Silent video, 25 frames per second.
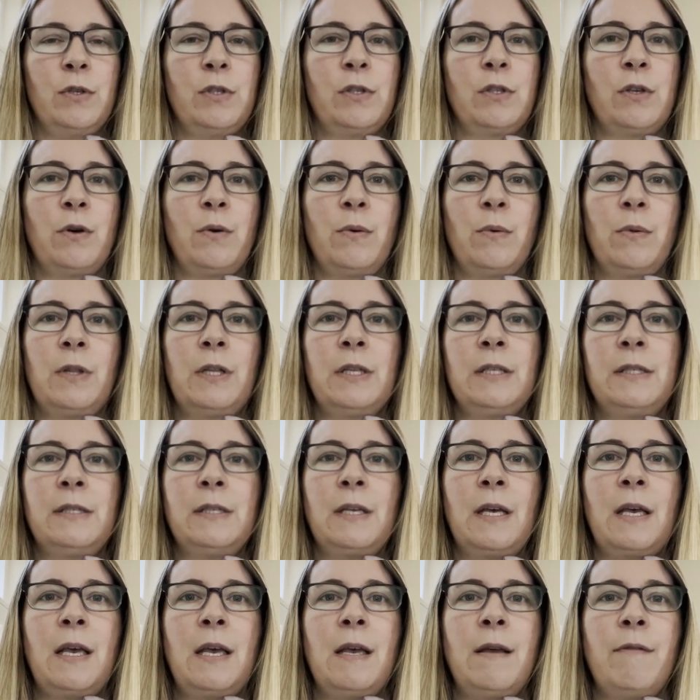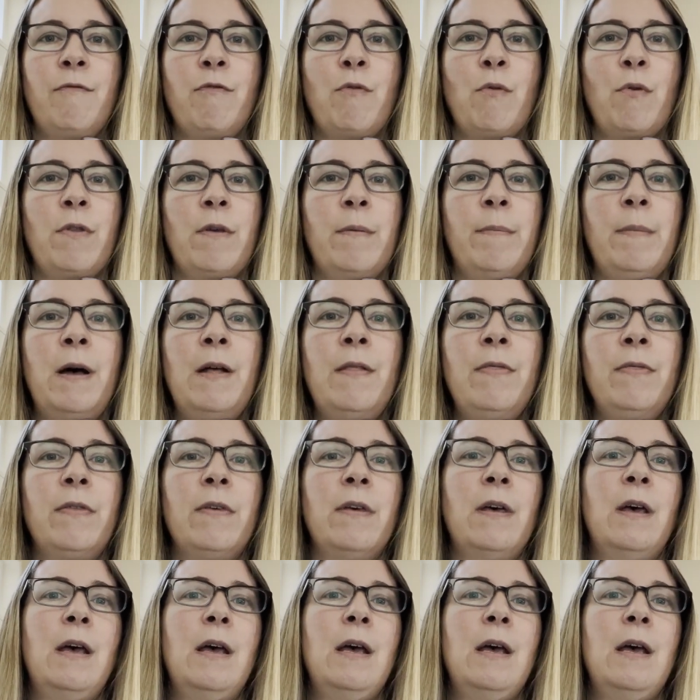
So let's say for the month,